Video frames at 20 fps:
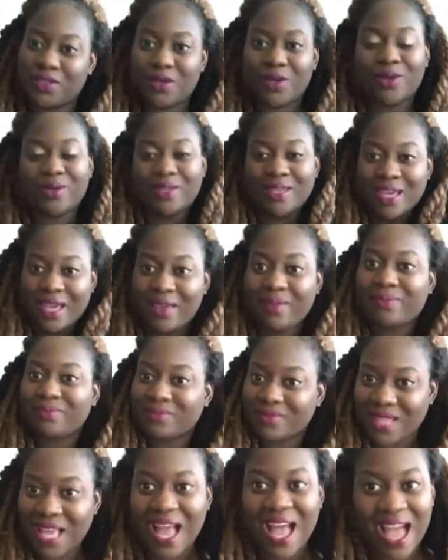okay.
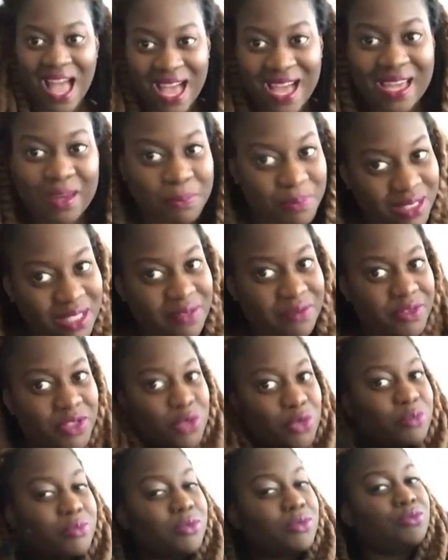I got a plan for
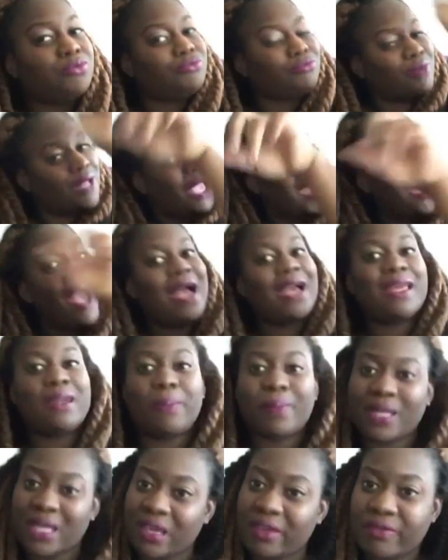you, boo. I got
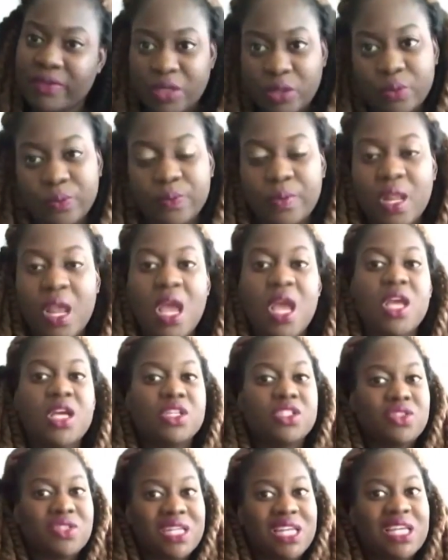a plan for you.
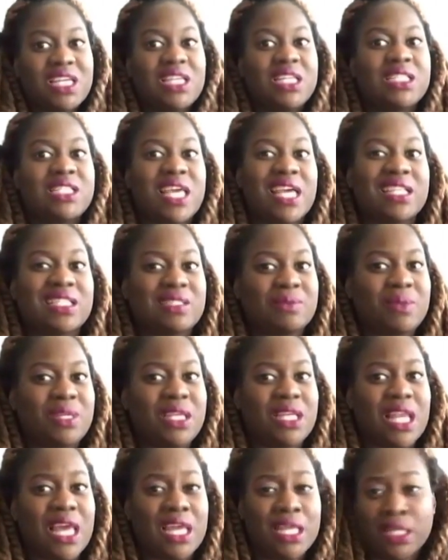So then he texted
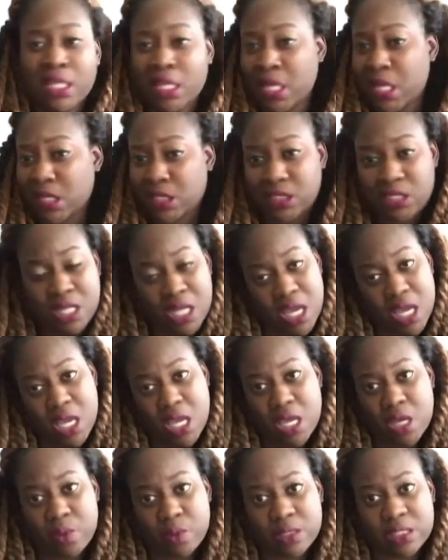me like the next
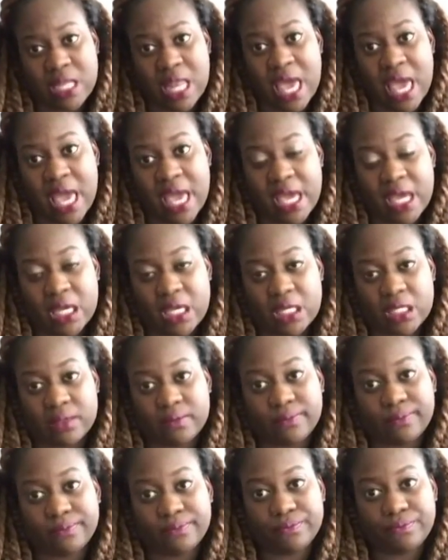day. It was like,
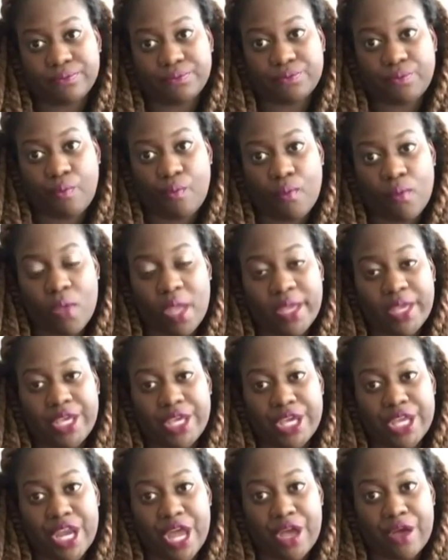
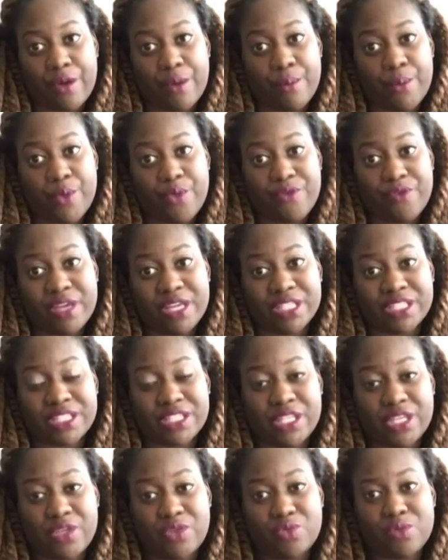can I come over and
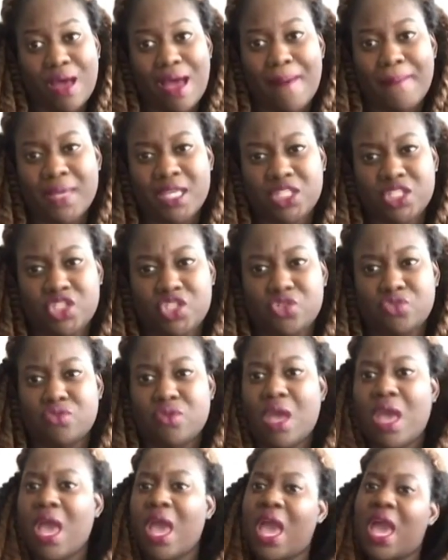see you? I miss
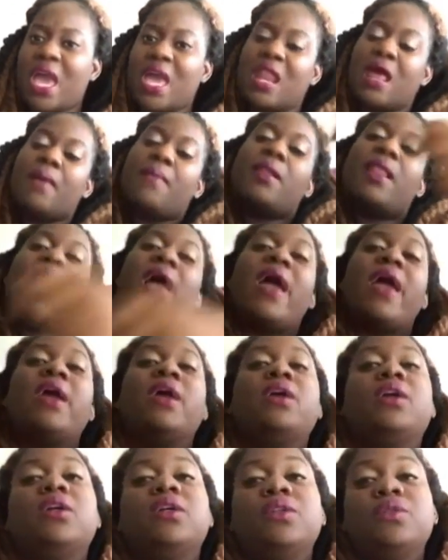you. And I'm like,